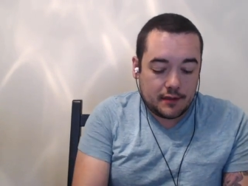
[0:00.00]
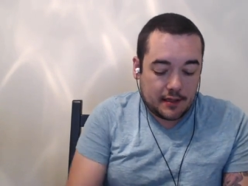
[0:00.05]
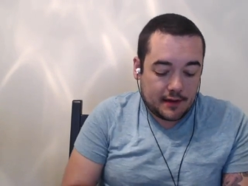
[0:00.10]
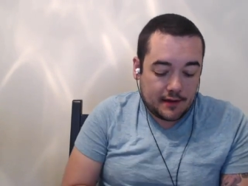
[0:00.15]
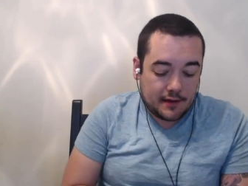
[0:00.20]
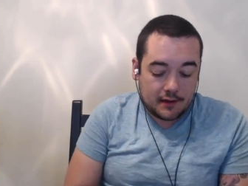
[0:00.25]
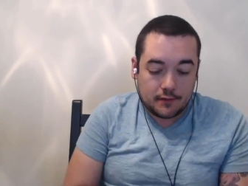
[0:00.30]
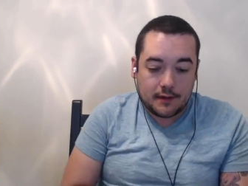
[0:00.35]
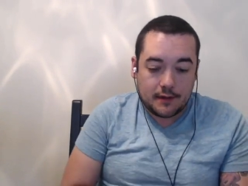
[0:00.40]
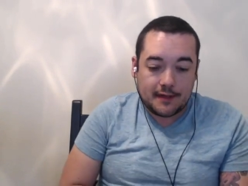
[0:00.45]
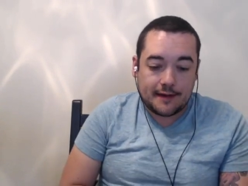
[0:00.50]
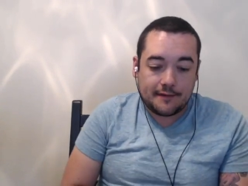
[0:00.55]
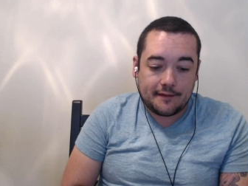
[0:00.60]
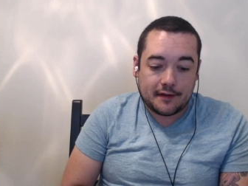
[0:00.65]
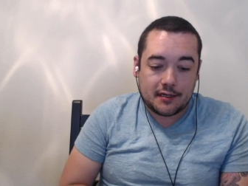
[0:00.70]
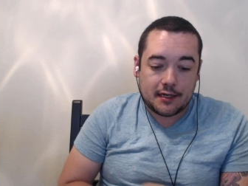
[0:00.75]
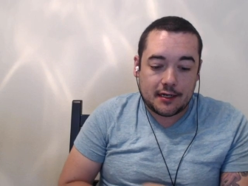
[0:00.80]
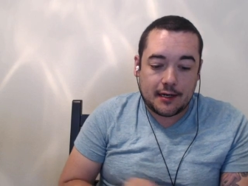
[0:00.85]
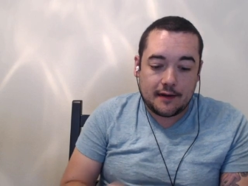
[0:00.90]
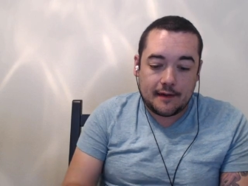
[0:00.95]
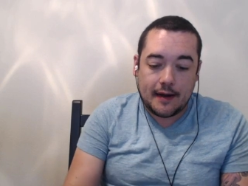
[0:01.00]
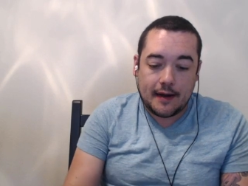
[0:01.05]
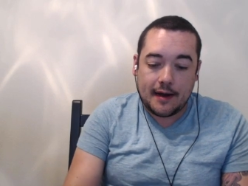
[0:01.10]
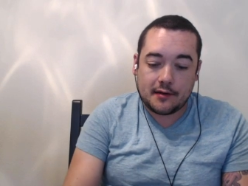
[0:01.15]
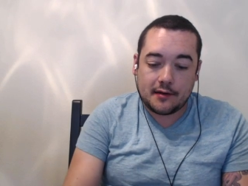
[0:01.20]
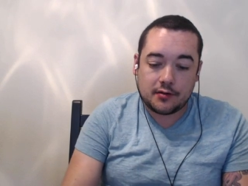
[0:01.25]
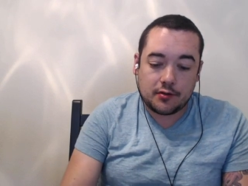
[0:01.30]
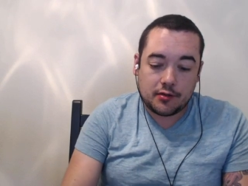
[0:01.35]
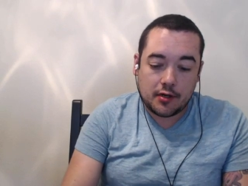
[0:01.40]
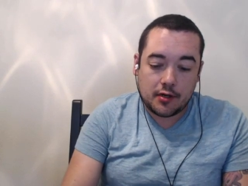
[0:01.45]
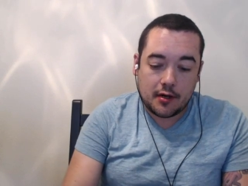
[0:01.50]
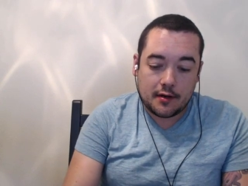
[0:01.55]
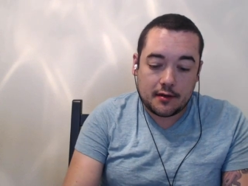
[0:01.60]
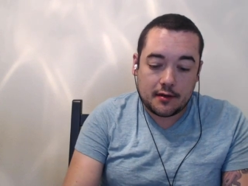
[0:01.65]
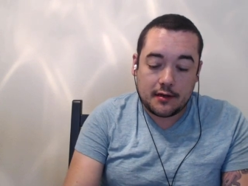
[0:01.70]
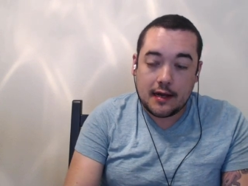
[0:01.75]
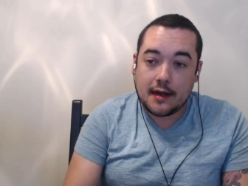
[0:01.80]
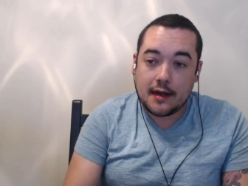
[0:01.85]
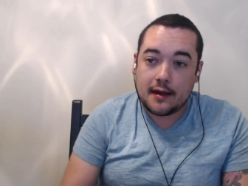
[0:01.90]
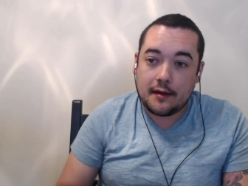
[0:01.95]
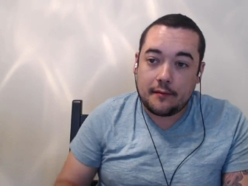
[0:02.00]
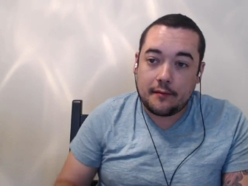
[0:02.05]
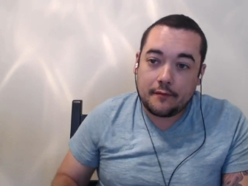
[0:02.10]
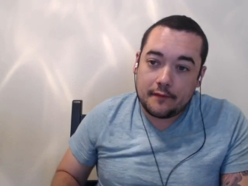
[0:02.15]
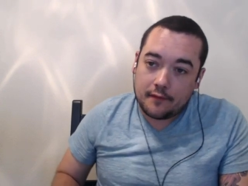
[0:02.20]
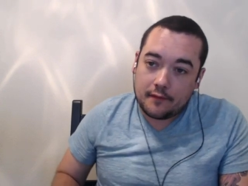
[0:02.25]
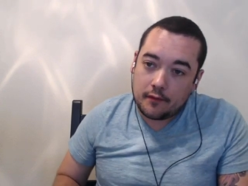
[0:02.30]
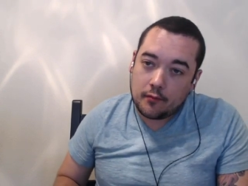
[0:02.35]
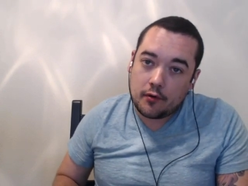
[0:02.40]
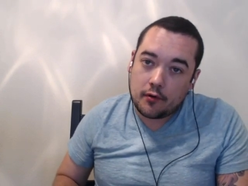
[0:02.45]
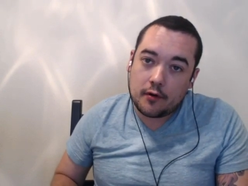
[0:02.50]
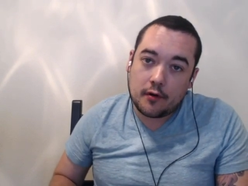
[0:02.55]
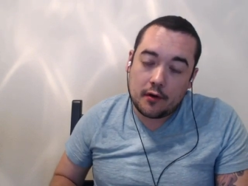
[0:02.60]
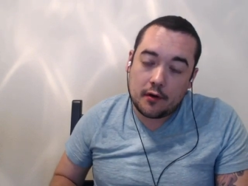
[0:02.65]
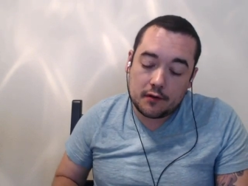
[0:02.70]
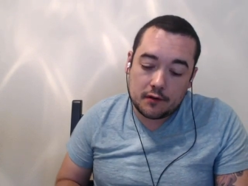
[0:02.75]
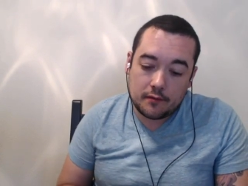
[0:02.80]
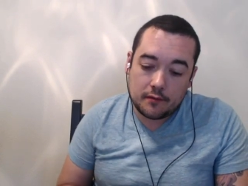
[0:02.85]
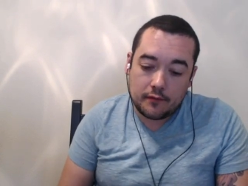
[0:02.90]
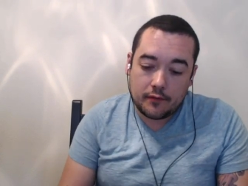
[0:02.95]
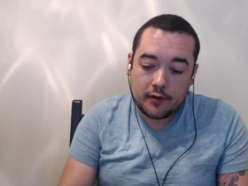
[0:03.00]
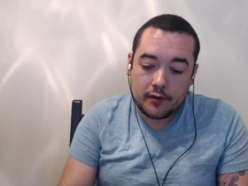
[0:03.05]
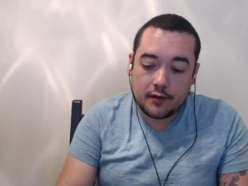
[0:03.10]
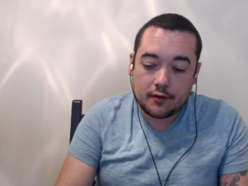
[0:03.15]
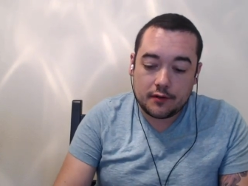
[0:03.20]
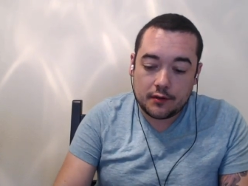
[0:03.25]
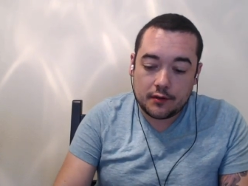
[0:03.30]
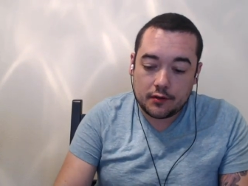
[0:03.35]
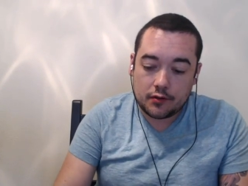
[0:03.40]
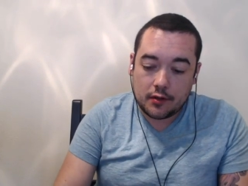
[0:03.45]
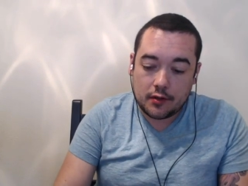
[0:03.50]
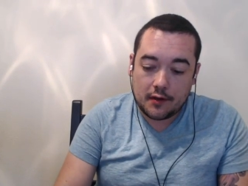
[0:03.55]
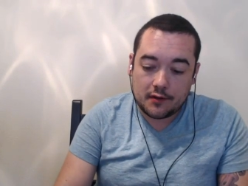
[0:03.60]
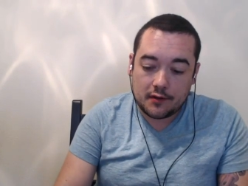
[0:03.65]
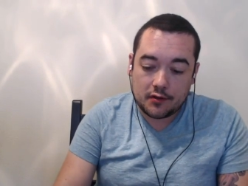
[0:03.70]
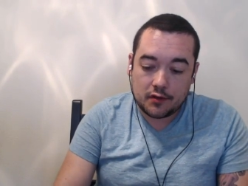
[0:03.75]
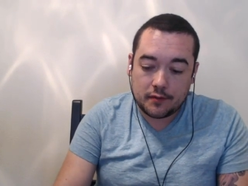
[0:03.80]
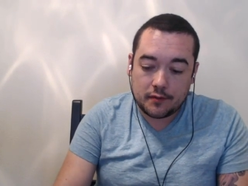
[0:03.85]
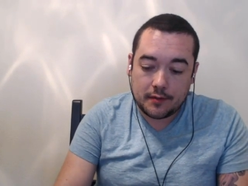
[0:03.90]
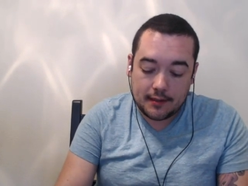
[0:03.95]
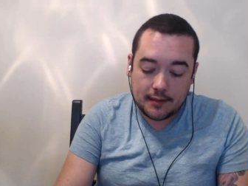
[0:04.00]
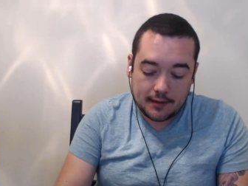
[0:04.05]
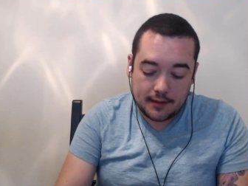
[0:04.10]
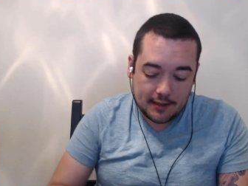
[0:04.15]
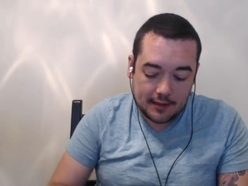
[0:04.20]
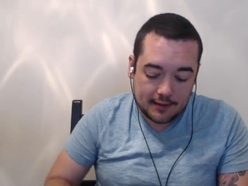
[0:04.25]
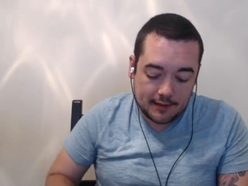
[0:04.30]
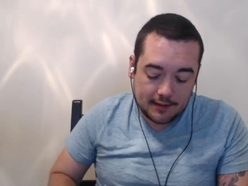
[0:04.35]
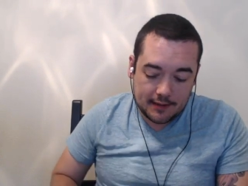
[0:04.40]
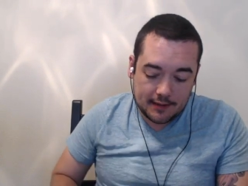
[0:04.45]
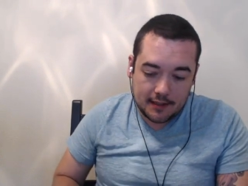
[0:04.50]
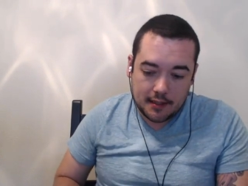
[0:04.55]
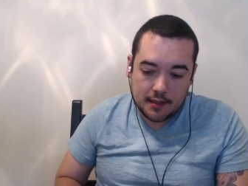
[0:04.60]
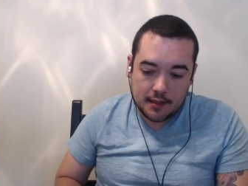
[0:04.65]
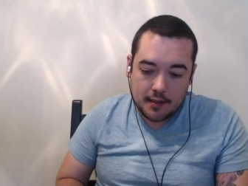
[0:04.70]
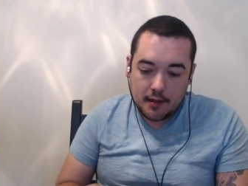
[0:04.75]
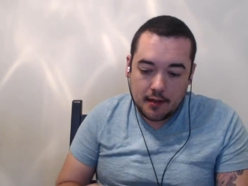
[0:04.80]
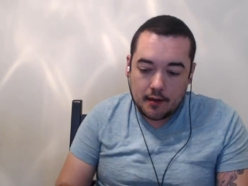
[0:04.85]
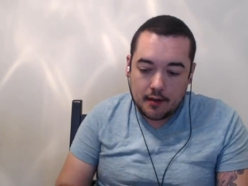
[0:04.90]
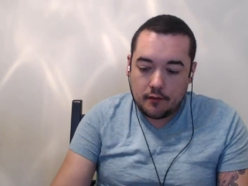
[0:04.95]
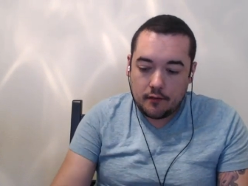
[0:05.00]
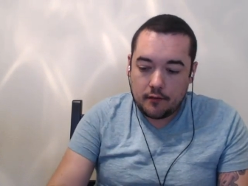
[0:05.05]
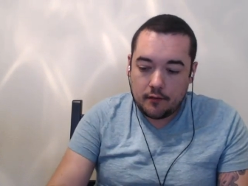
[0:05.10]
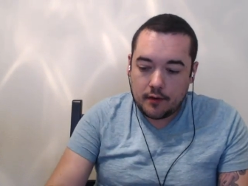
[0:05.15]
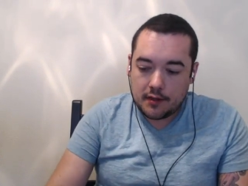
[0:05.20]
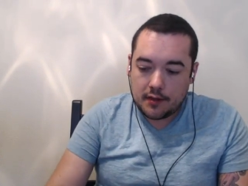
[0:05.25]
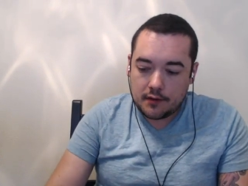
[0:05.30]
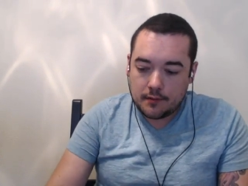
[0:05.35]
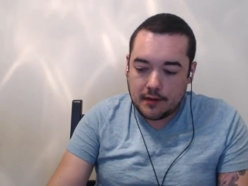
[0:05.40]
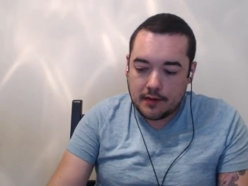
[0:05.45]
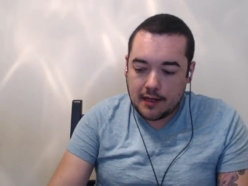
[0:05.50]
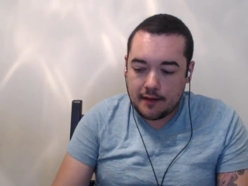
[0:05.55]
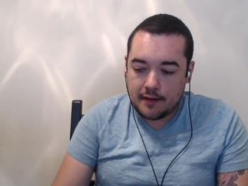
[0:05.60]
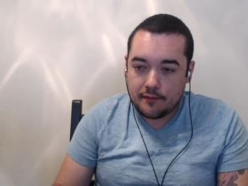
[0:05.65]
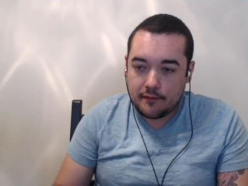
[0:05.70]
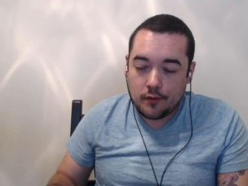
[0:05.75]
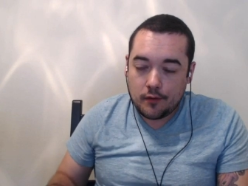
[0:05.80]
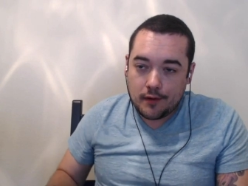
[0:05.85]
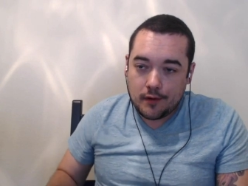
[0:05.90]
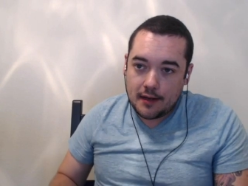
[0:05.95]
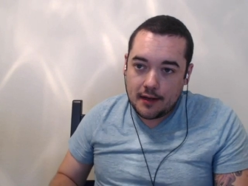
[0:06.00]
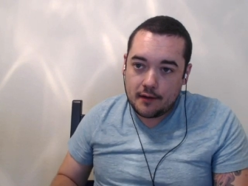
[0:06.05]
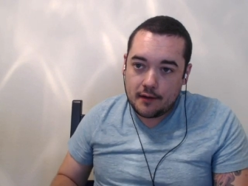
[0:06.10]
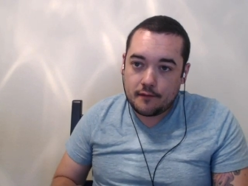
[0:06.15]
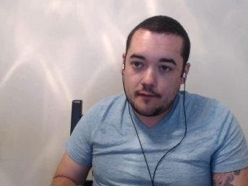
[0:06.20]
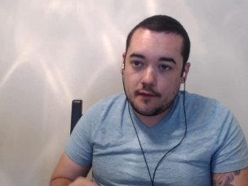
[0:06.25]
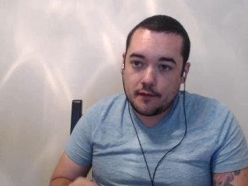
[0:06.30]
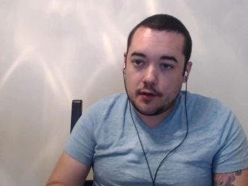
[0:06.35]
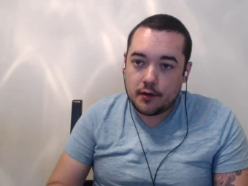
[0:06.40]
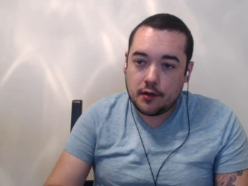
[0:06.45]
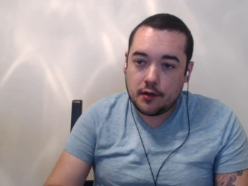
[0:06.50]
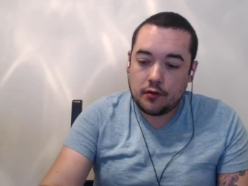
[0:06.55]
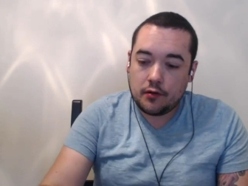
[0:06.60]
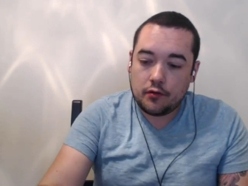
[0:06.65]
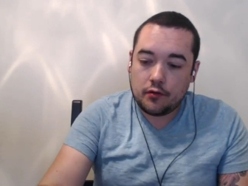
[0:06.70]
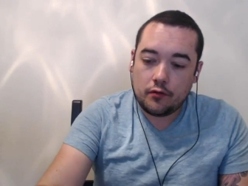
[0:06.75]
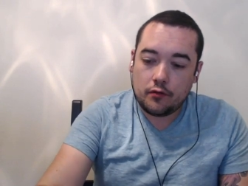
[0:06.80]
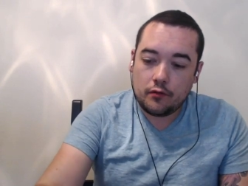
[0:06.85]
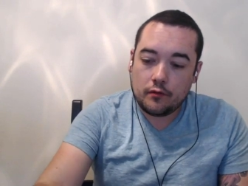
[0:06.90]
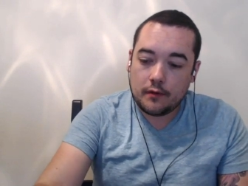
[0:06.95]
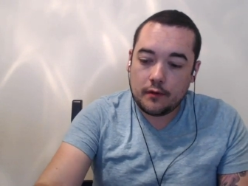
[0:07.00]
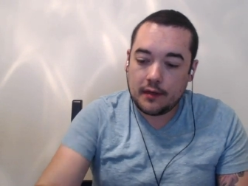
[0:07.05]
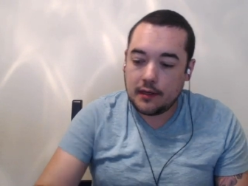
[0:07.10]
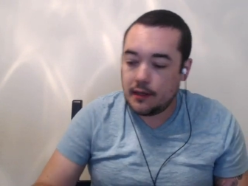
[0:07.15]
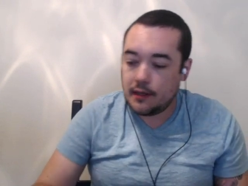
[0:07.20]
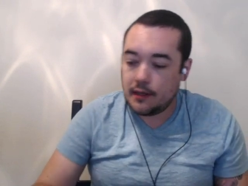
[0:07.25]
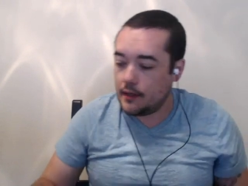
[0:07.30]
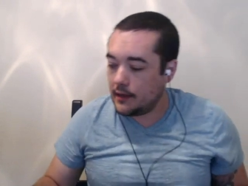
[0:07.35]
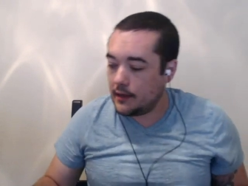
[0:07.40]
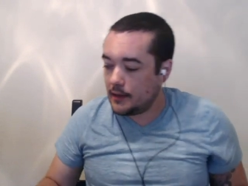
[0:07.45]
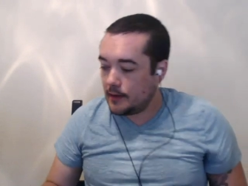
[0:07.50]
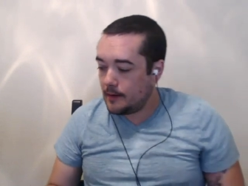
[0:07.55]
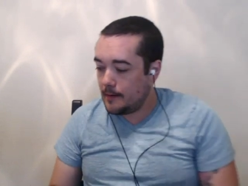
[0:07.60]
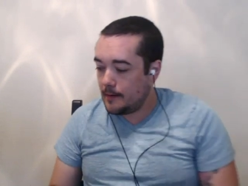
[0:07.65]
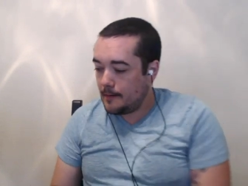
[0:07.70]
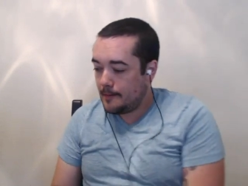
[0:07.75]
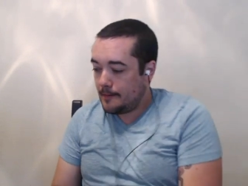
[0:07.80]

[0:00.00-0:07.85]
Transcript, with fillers: Uh, this week, definitely check out astrojar.com for more awesome readers and astrologers. But let's see what we have going on for you here.